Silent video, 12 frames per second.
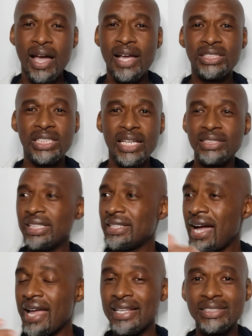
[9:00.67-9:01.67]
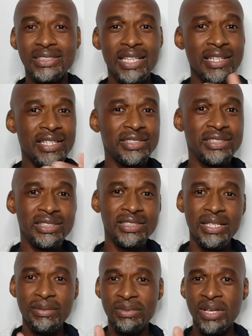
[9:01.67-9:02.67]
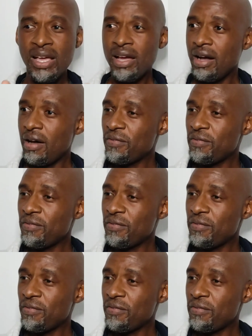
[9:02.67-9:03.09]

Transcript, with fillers: adjust and understand the system